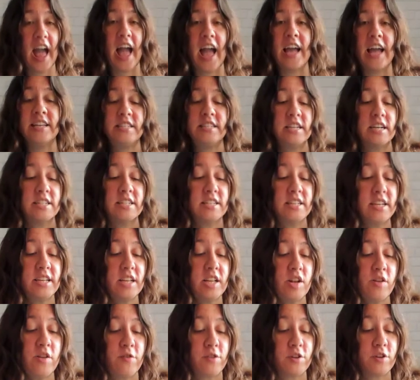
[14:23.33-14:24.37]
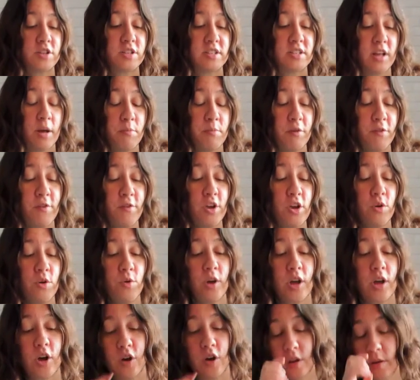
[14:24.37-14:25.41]
It doesn't, for some of you,
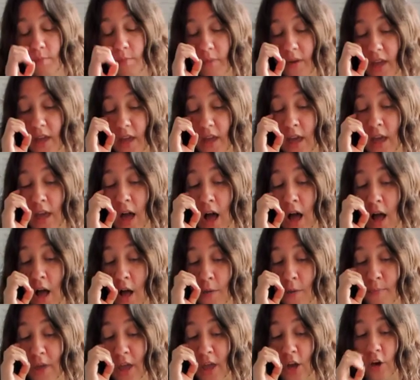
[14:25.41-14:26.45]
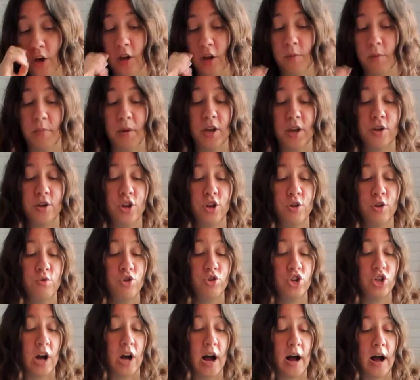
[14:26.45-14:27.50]
it could be a new
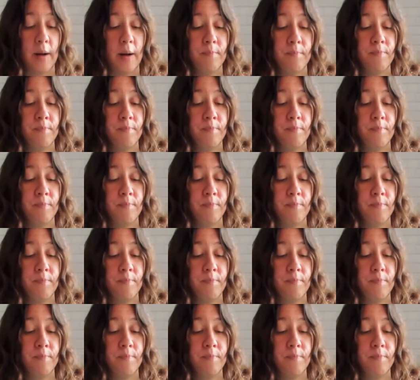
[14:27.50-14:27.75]
job,